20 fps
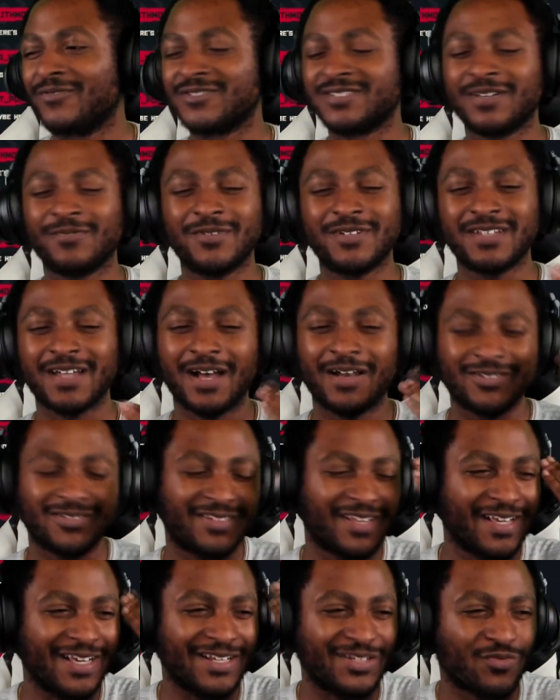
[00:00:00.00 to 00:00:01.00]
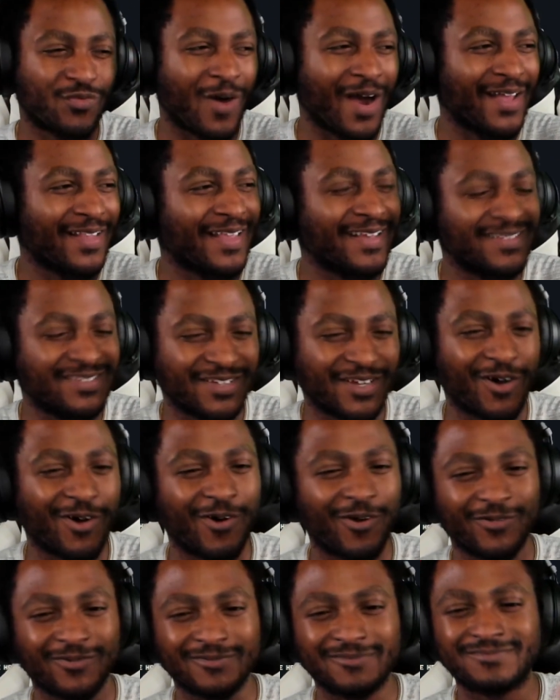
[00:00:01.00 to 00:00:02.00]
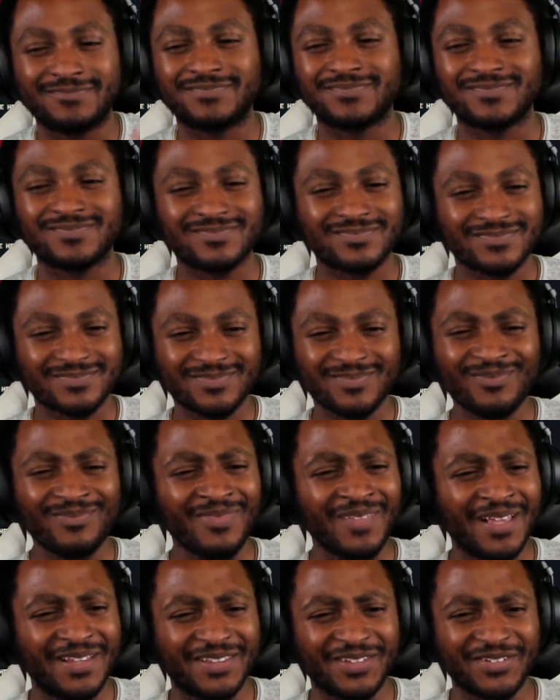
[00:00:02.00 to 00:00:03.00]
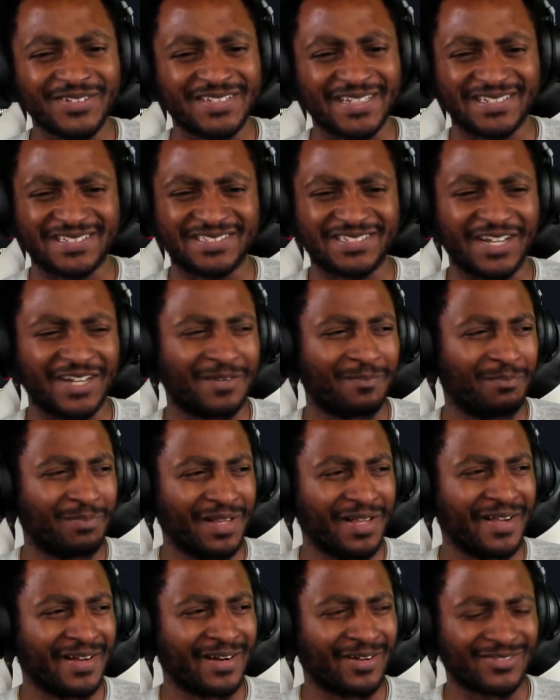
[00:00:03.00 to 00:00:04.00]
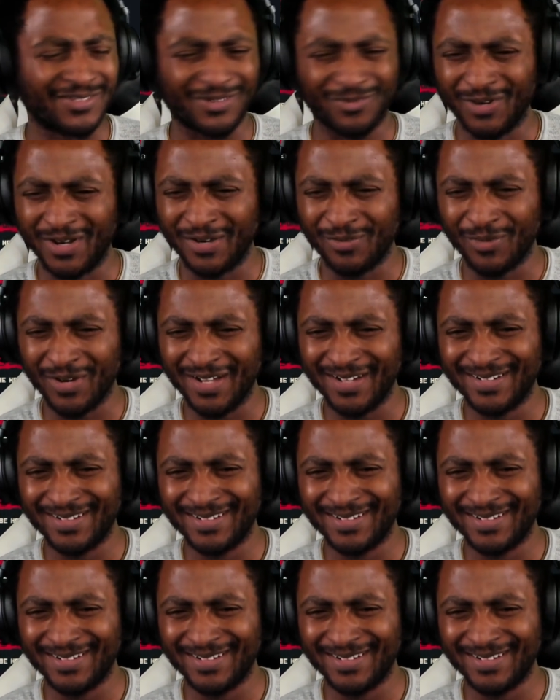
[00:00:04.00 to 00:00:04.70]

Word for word: For some reason, I was thinking Twilight Zone until he said suck blood. I was like, wait, what?